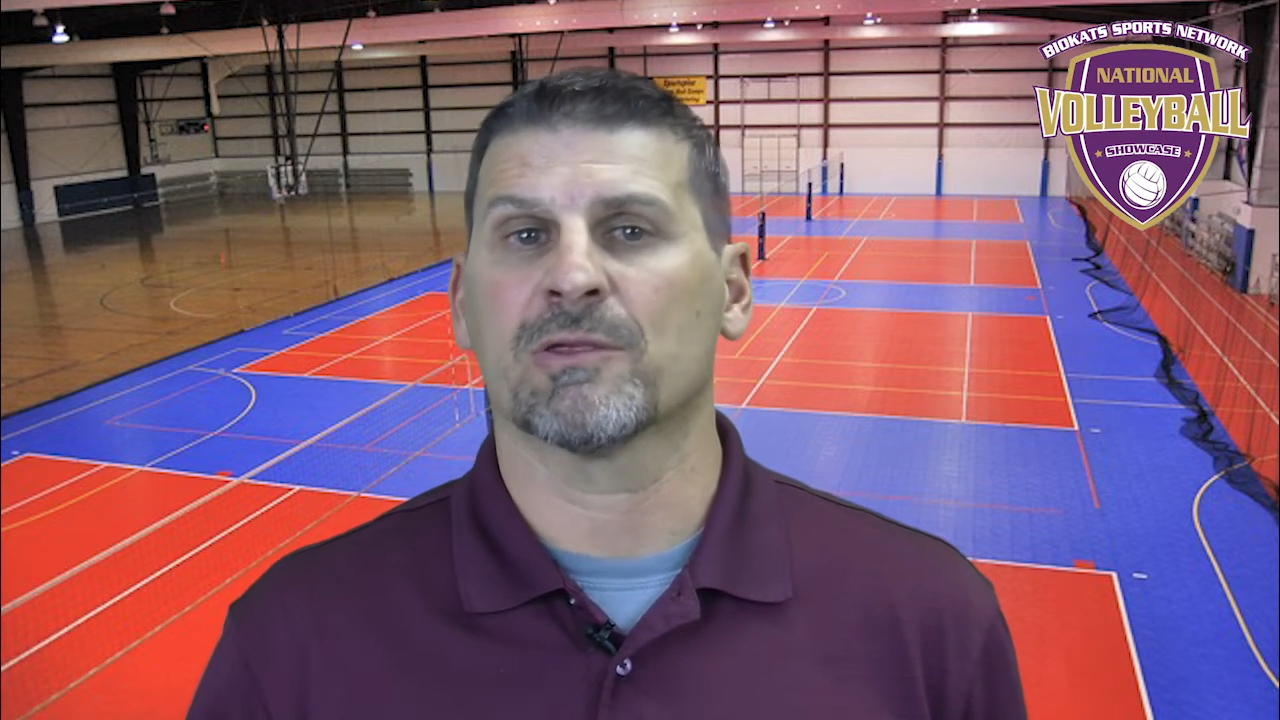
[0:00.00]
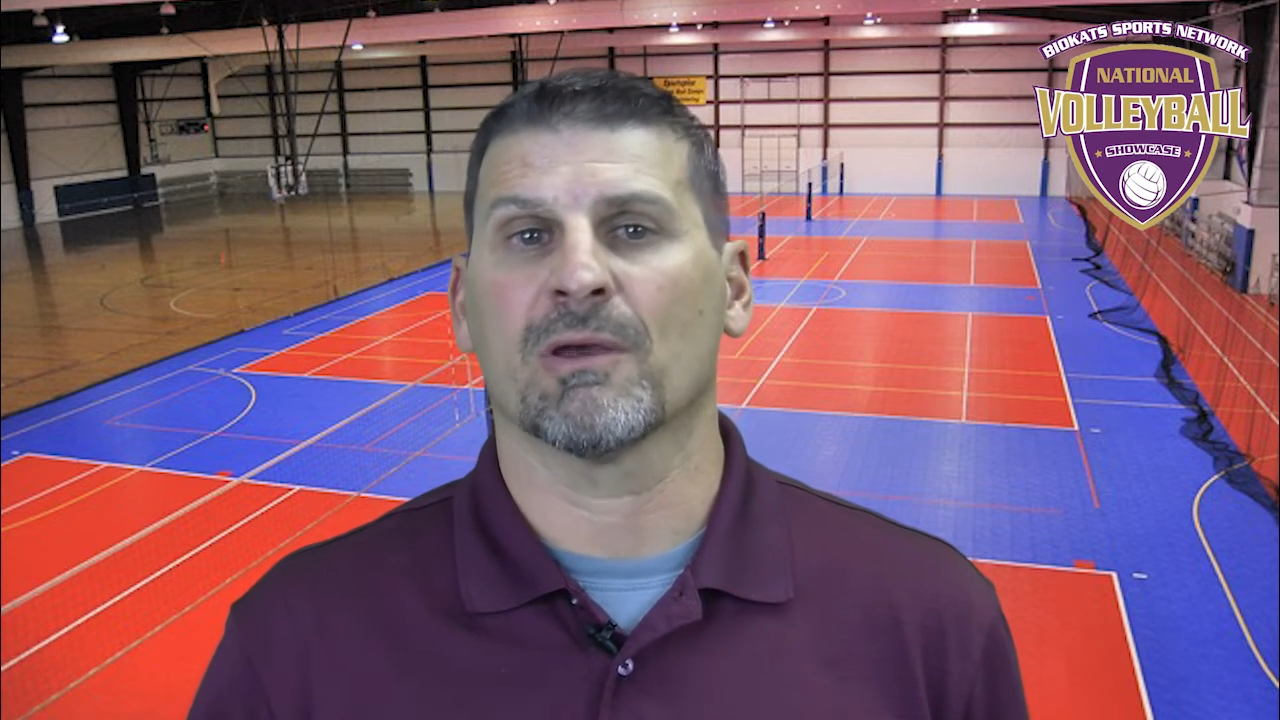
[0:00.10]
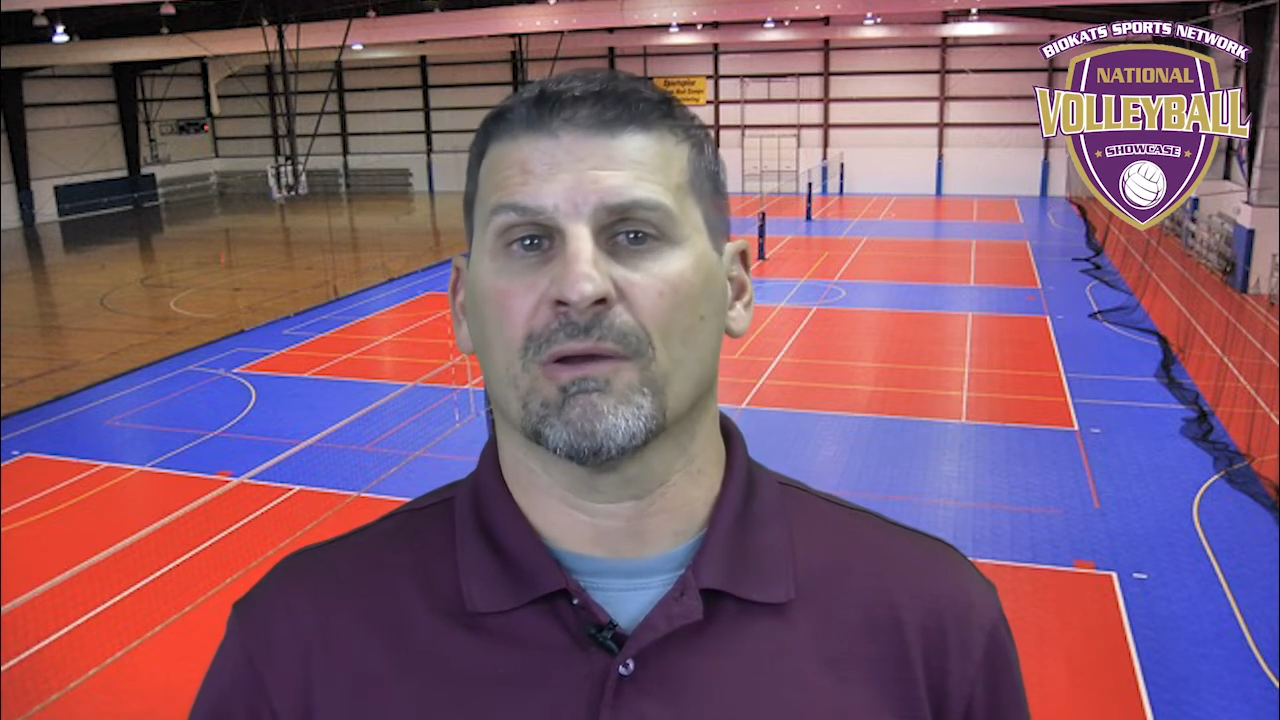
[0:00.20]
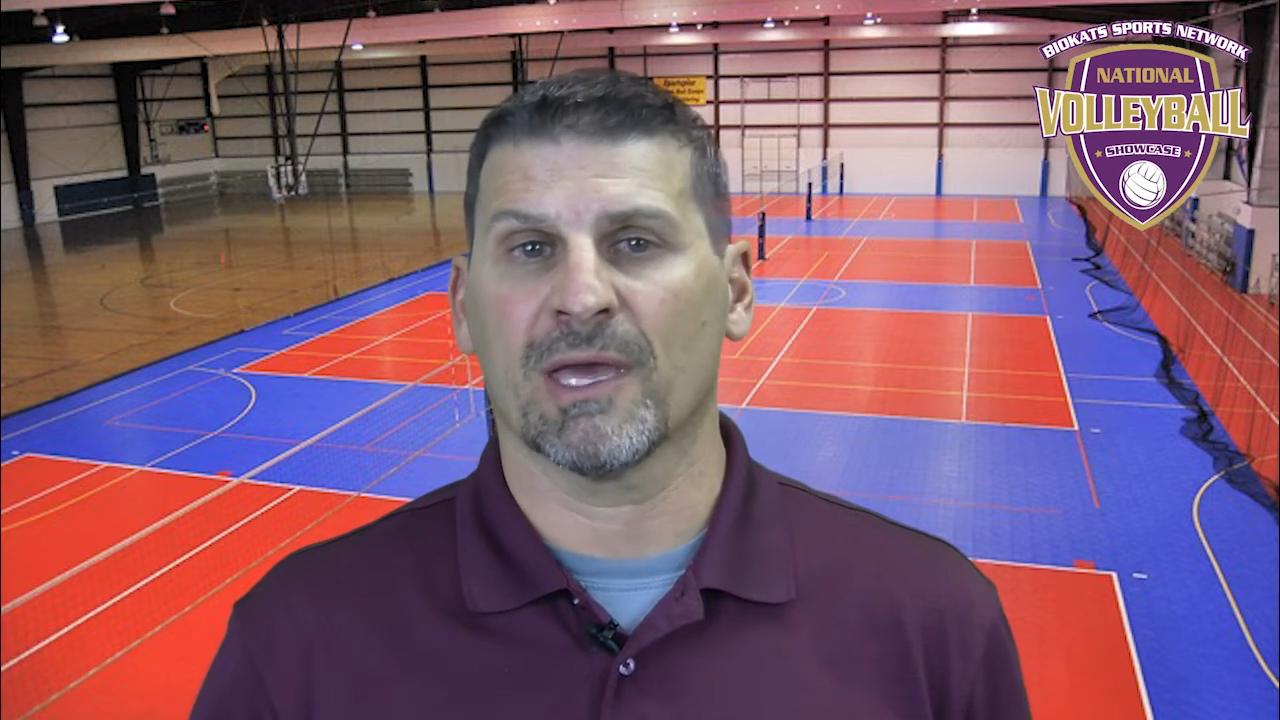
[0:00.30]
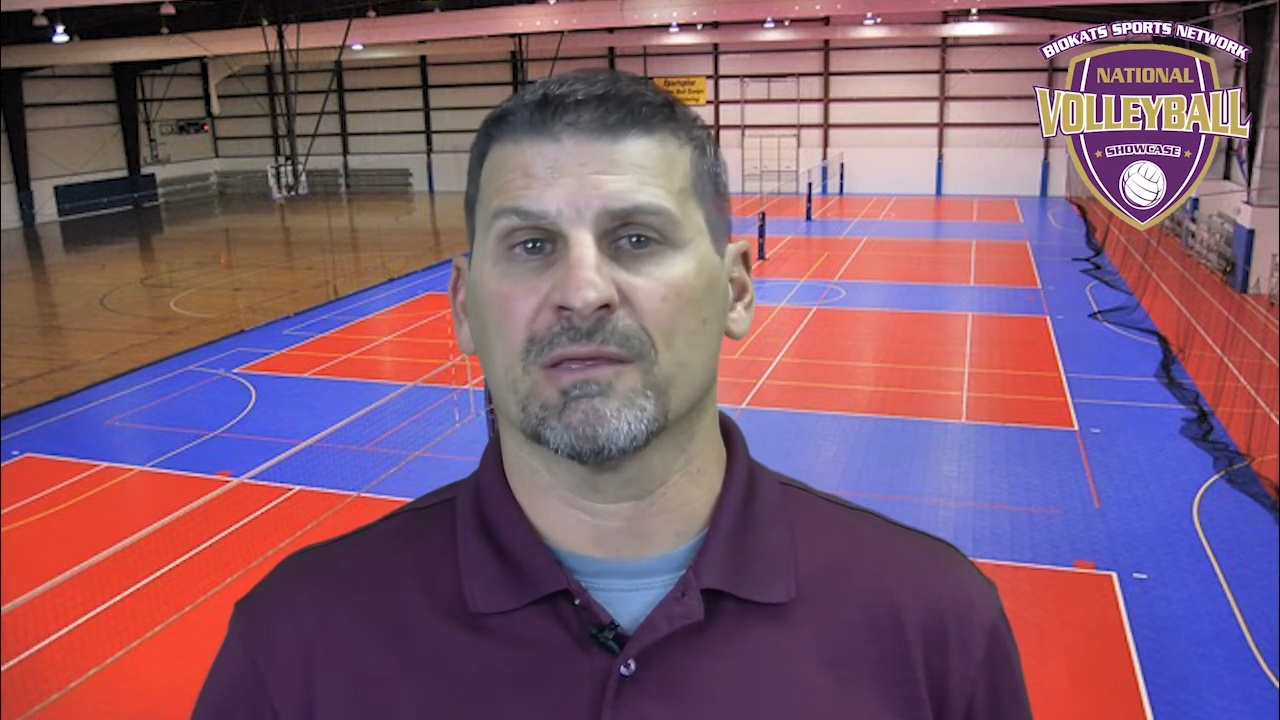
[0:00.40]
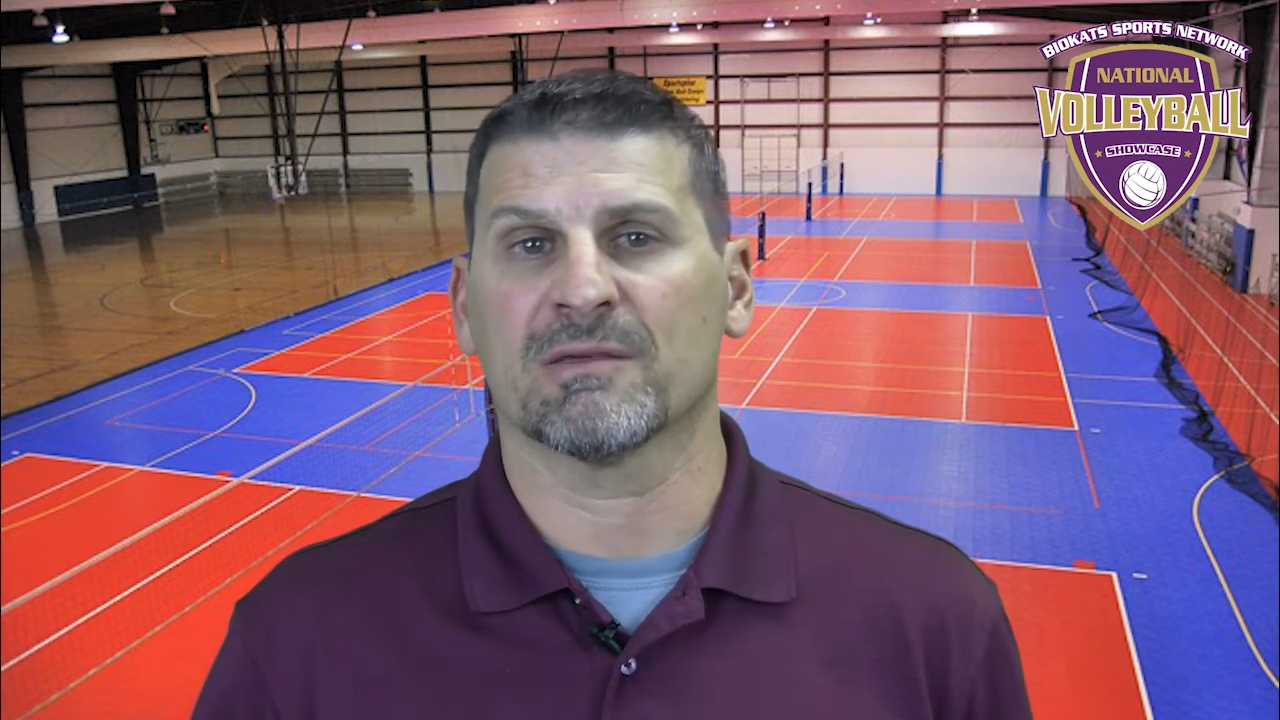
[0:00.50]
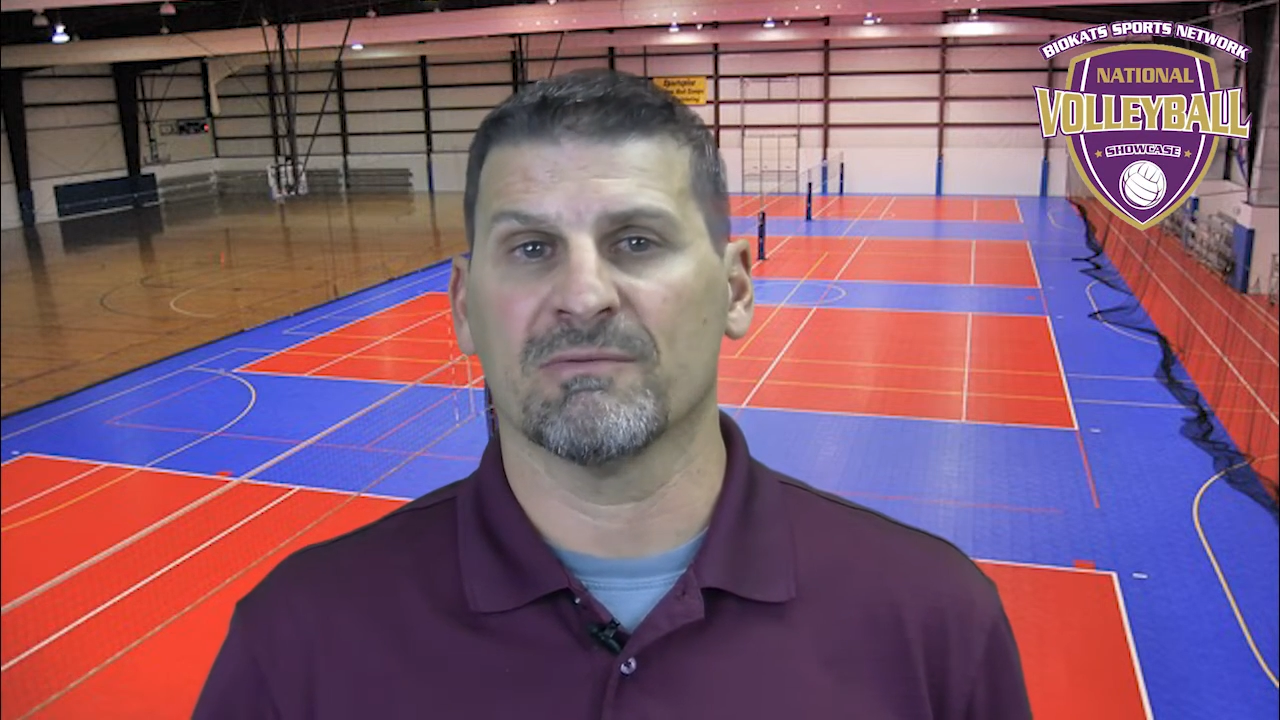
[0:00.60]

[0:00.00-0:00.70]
showcase